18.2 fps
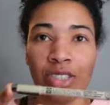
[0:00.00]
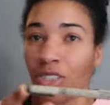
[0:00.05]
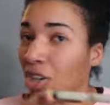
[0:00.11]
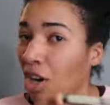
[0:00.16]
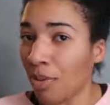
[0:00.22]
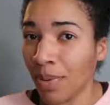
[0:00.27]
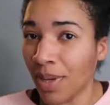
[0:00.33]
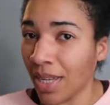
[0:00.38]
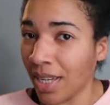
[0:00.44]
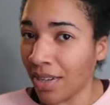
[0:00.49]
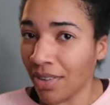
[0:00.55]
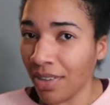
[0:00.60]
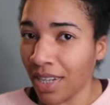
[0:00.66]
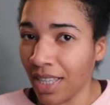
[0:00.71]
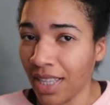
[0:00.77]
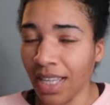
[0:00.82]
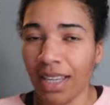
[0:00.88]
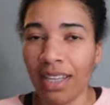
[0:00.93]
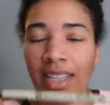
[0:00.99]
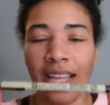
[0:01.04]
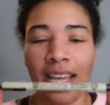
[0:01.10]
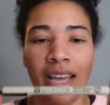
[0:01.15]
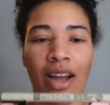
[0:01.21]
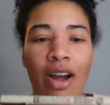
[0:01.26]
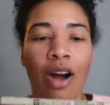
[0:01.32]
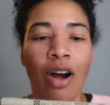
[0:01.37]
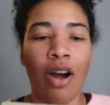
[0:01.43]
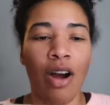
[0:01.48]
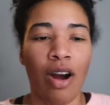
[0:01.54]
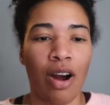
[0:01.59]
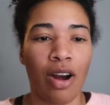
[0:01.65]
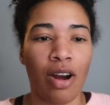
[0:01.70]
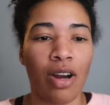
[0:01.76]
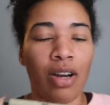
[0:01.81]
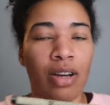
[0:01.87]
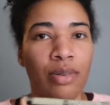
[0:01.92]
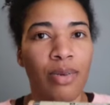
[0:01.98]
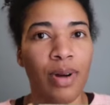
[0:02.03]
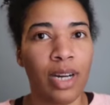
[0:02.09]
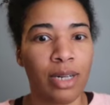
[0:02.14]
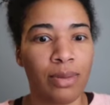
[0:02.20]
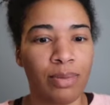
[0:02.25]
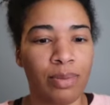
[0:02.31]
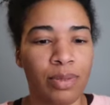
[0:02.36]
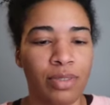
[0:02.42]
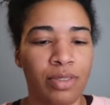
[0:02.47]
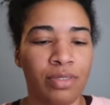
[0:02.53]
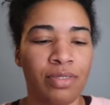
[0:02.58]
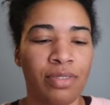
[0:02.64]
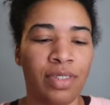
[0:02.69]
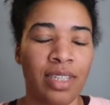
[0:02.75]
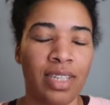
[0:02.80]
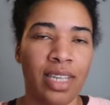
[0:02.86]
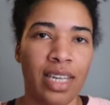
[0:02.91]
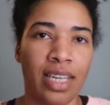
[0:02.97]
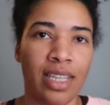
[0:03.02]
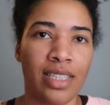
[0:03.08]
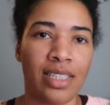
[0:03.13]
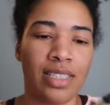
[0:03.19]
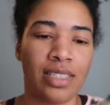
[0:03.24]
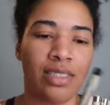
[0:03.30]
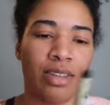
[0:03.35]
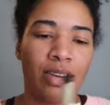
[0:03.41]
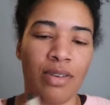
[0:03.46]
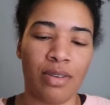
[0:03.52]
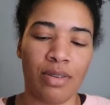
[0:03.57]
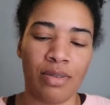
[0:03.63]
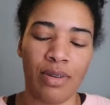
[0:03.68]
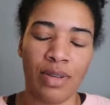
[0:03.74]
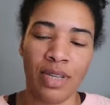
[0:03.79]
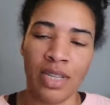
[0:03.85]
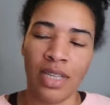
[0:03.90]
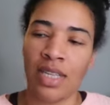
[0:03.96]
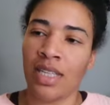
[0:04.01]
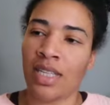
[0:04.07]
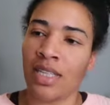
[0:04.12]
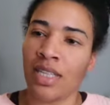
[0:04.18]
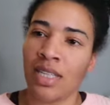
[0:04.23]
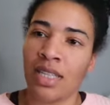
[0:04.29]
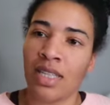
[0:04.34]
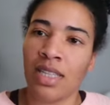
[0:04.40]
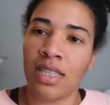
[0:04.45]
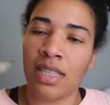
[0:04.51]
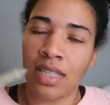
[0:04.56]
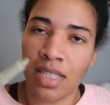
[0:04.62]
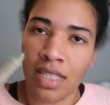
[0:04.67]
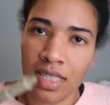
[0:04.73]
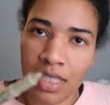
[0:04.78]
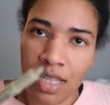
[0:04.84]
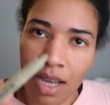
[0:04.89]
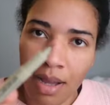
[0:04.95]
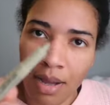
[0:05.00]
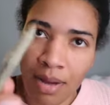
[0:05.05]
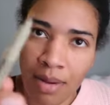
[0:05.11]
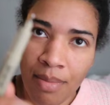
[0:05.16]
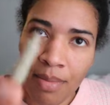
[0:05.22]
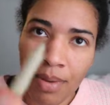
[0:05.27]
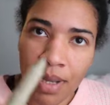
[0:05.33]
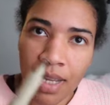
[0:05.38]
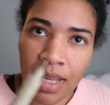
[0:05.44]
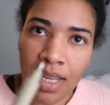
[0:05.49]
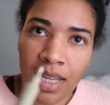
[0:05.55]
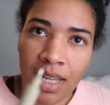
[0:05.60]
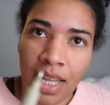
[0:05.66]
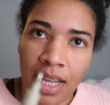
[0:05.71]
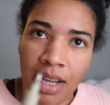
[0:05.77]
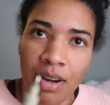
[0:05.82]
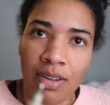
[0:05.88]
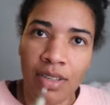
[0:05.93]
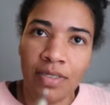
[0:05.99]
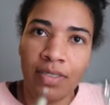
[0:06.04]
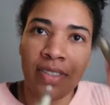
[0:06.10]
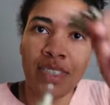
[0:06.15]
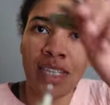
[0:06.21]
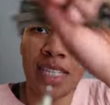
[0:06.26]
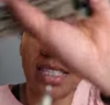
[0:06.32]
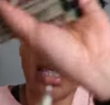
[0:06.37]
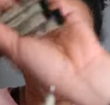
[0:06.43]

Sharpie or anything. They are waterproof. So these come in like all different size